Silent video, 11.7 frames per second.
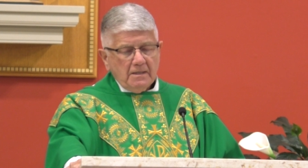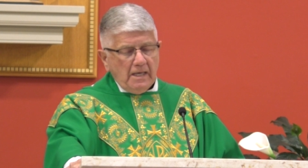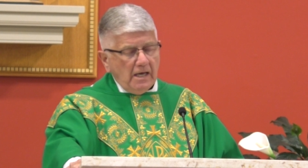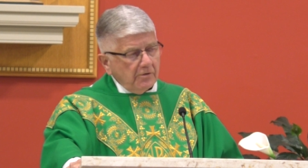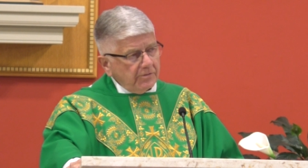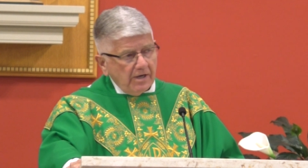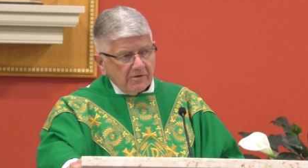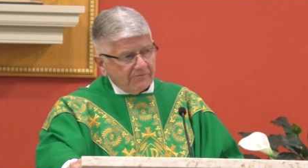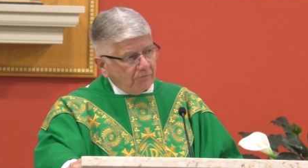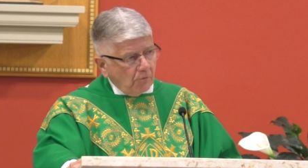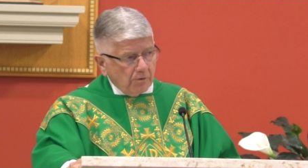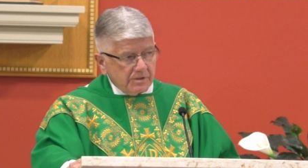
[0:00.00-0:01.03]
Hell,
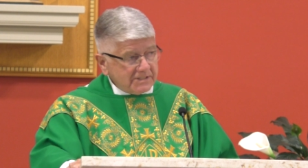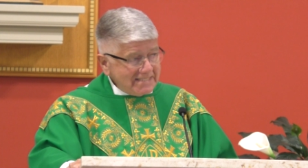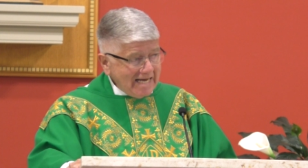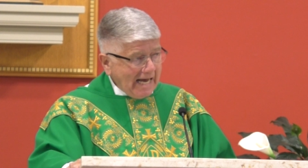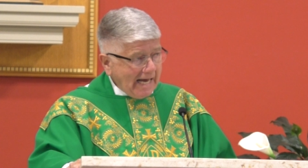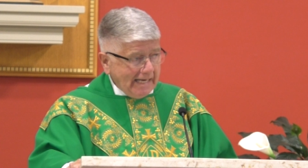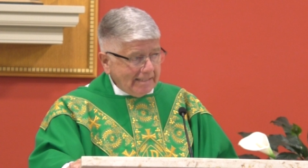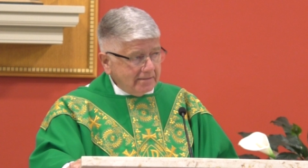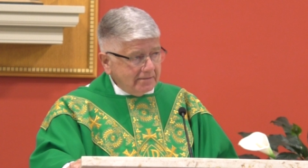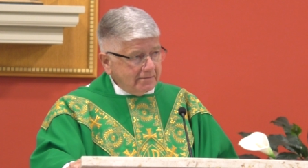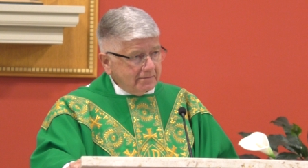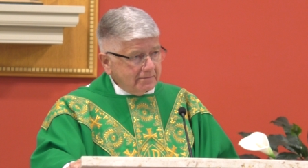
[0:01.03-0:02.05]
therefore, is
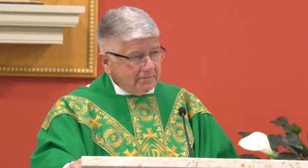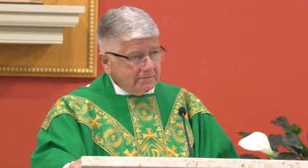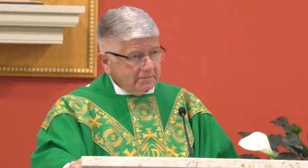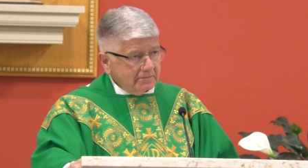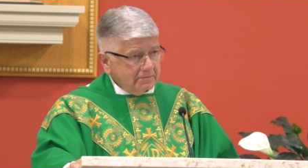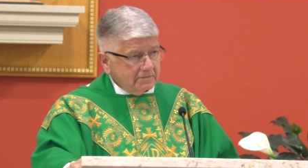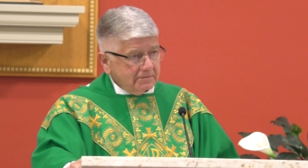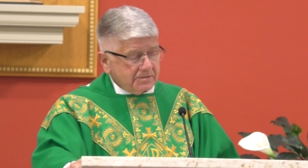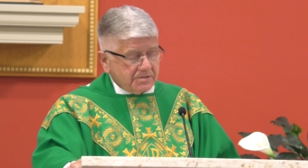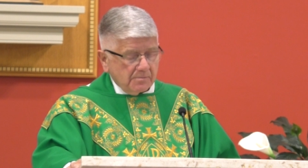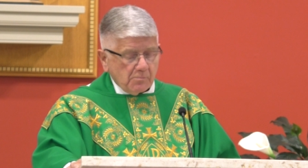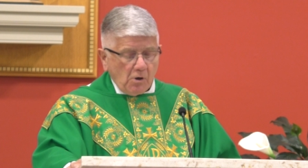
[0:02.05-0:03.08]
not
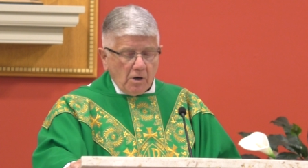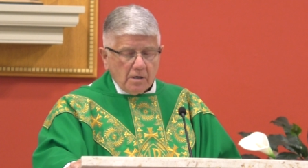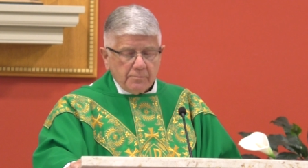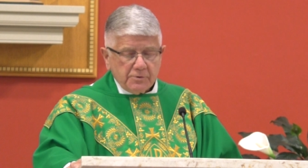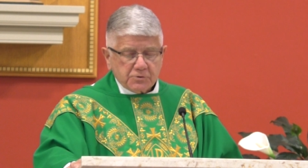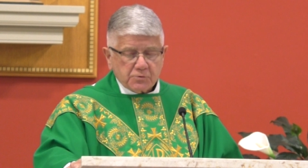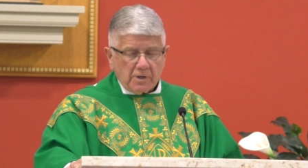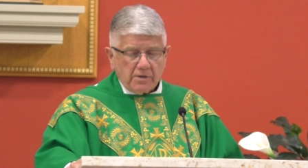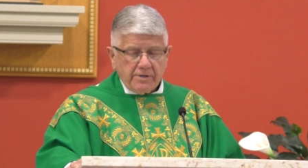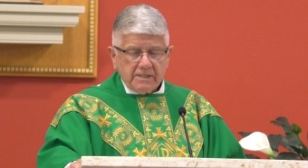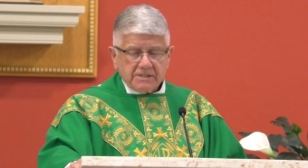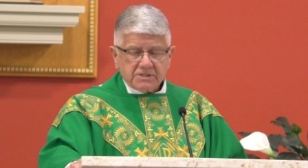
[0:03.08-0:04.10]
some
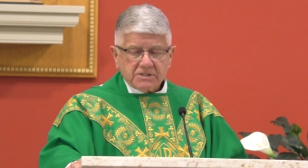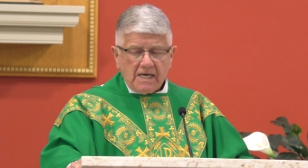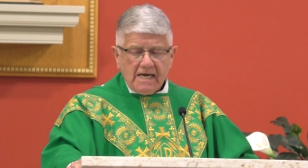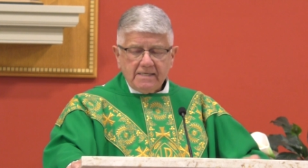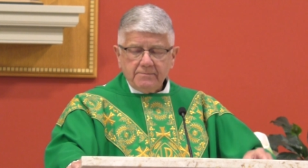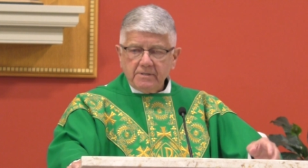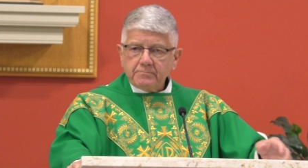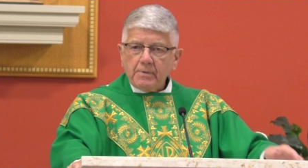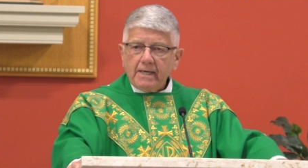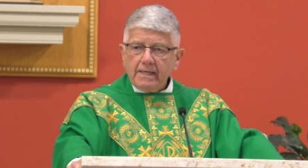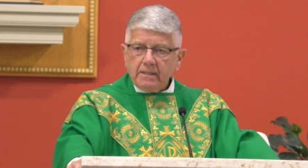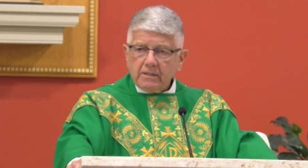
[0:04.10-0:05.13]
arbitrary assignment
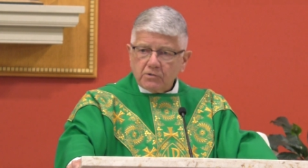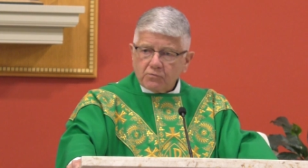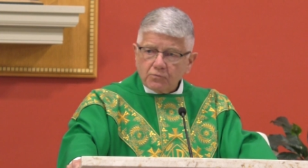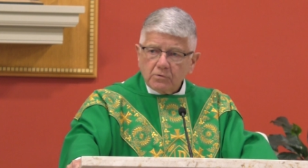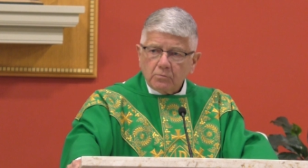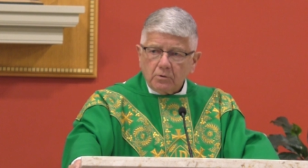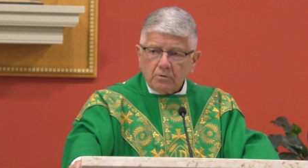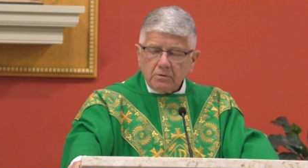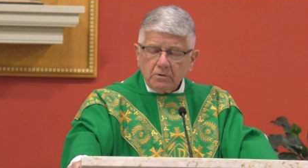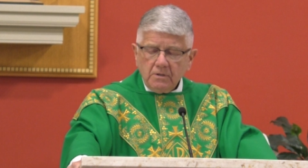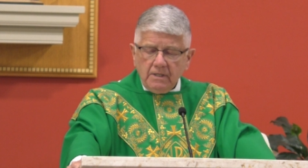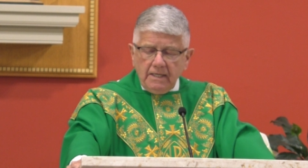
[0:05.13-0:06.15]
by a
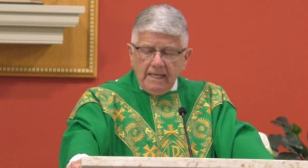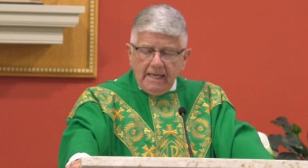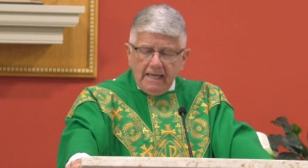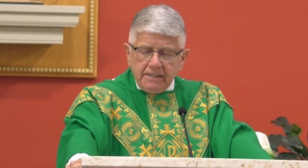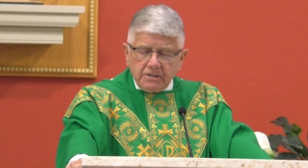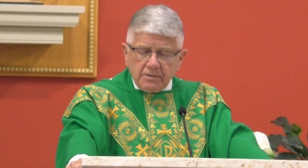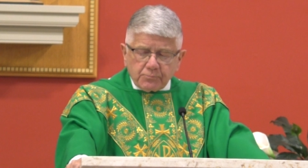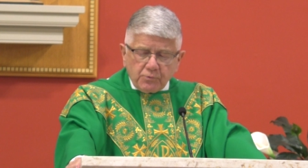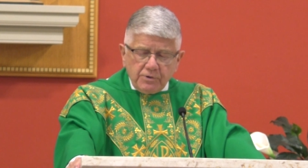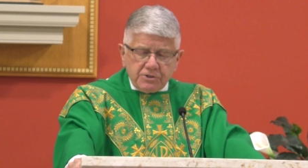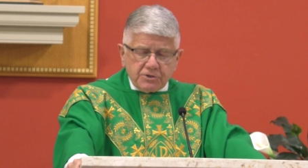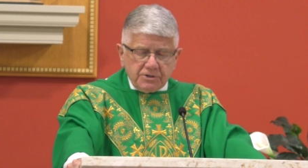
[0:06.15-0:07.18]
cruel and
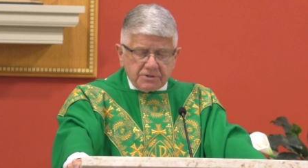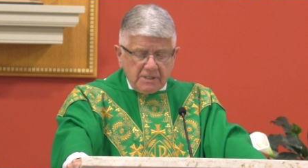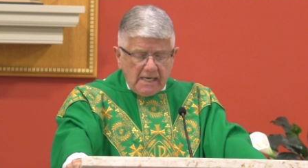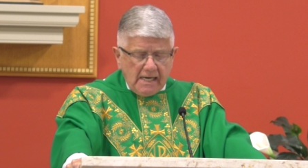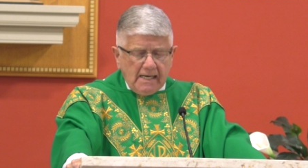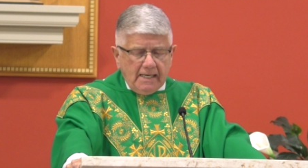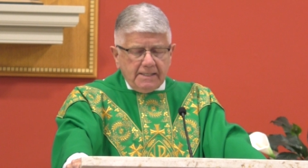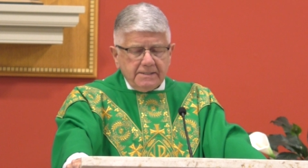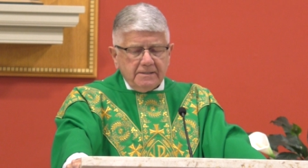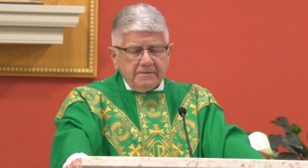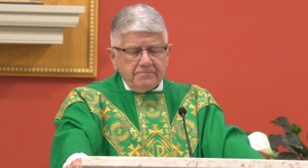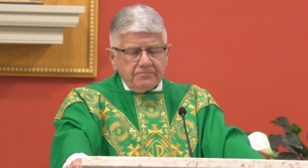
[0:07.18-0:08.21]
capricious God,
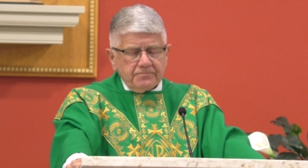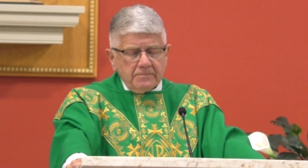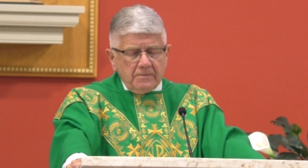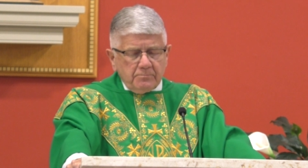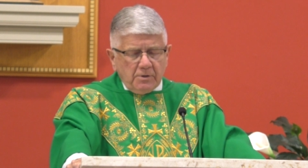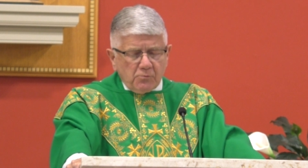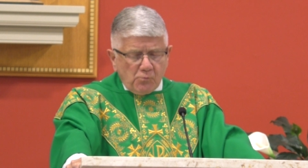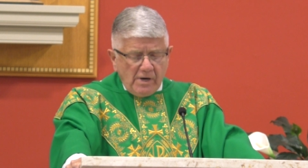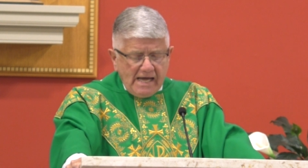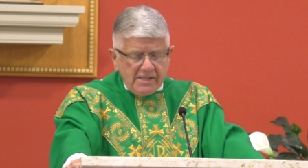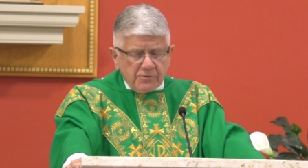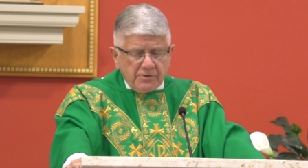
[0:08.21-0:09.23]
but
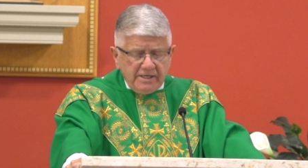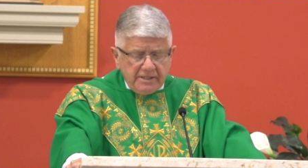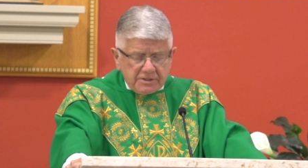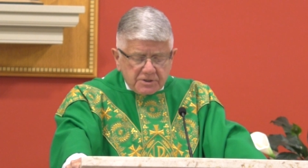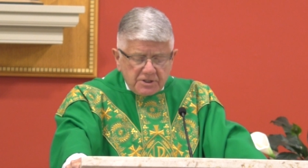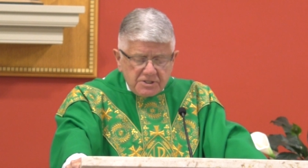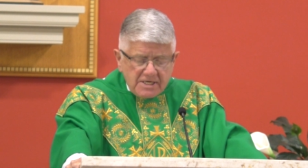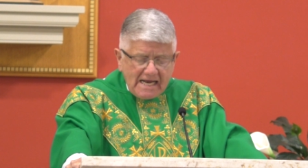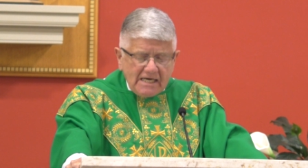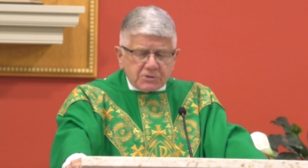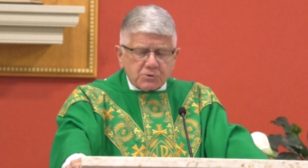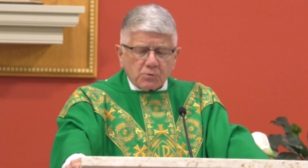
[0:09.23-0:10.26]
rather it is the
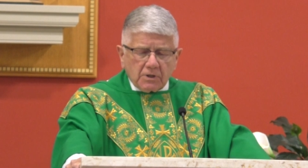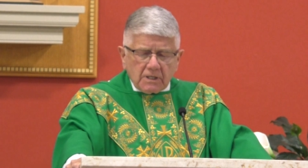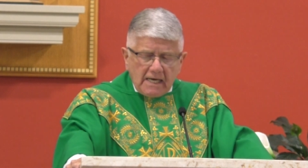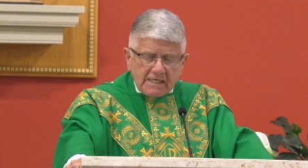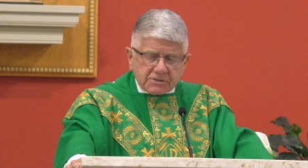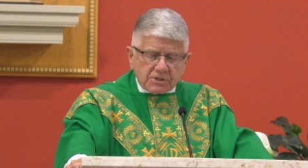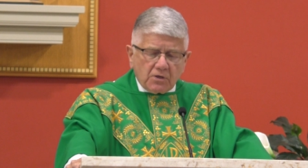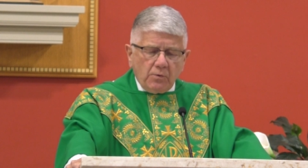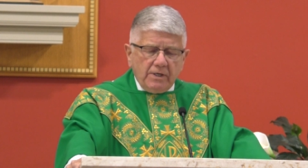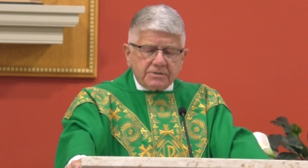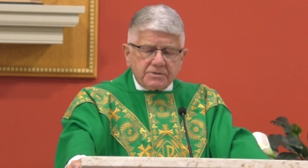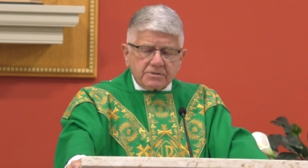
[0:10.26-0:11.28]
natural
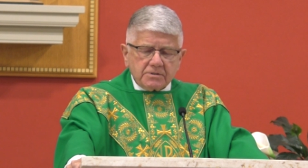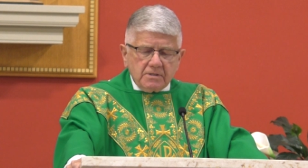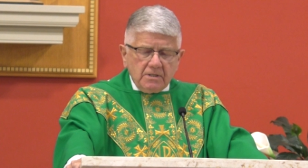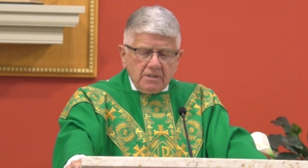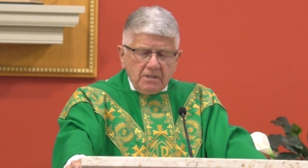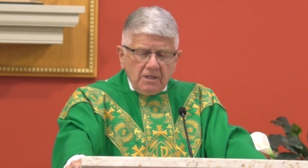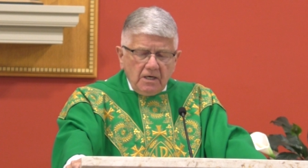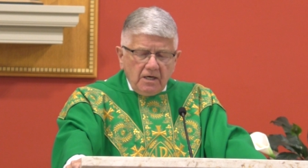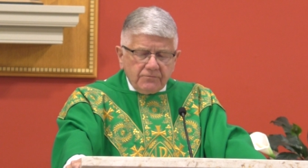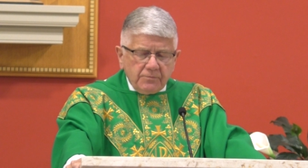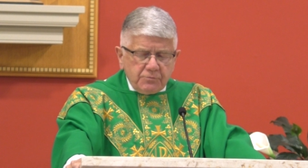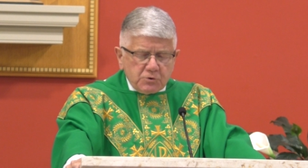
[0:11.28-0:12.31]
consequence
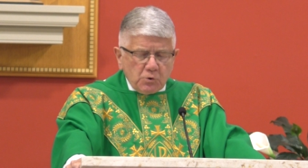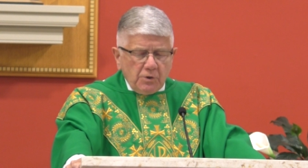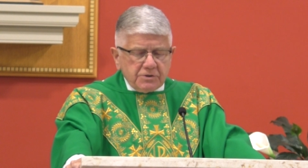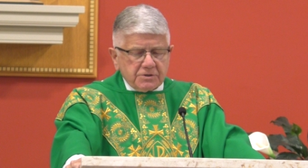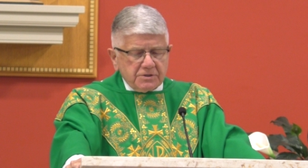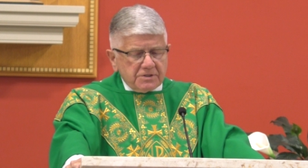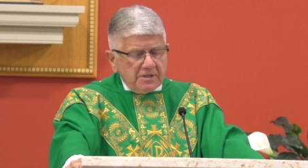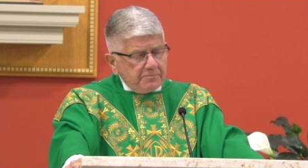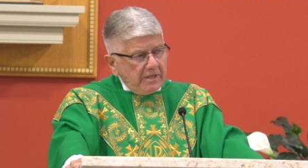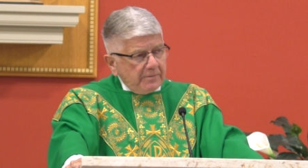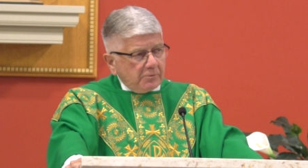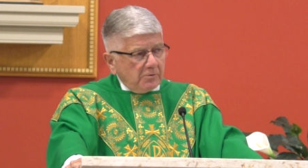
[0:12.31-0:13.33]
of the choices that
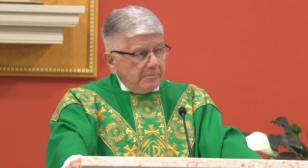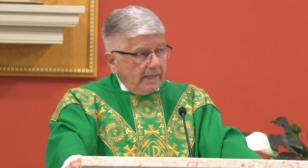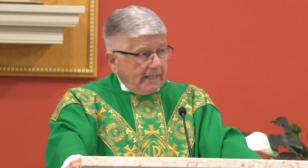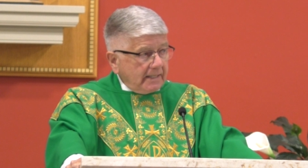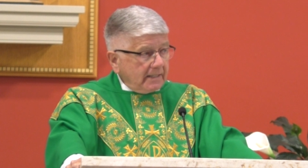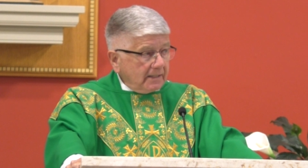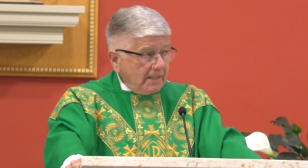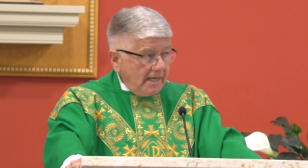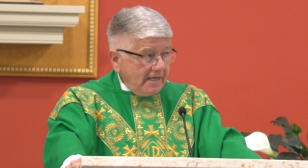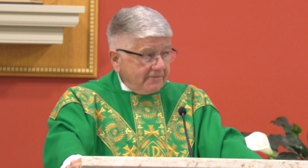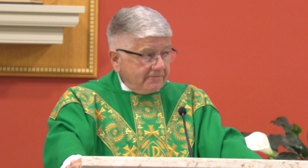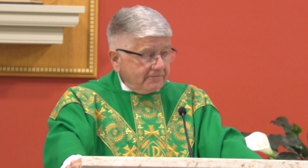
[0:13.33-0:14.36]
people make in
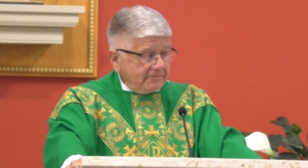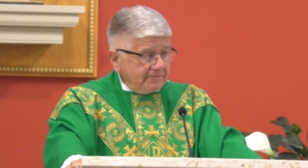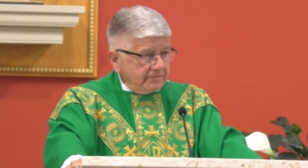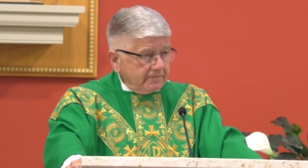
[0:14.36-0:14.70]
life.